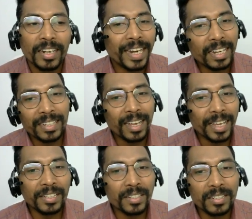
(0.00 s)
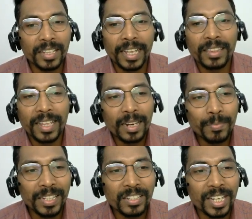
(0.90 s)
Delta H is
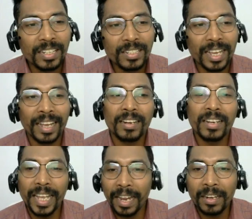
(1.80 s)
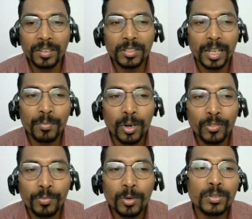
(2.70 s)
enthalpy change and N is number
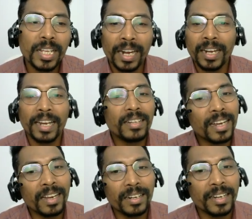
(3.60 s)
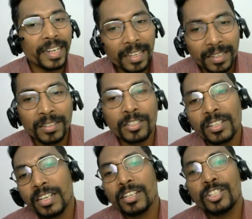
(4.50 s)
of moles and delta T
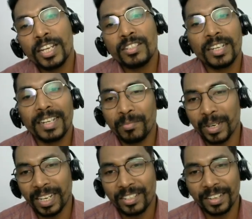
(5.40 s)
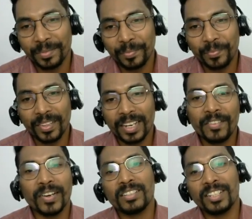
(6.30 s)
is change in temperature.
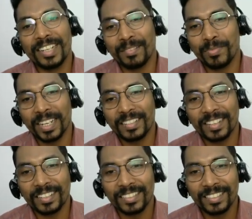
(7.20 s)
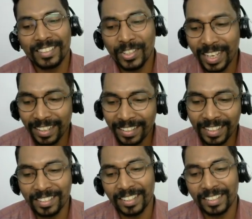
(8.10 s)
Difference in temperature. Okay,
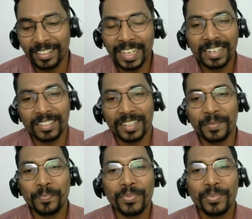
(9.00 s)
that's it. That's it.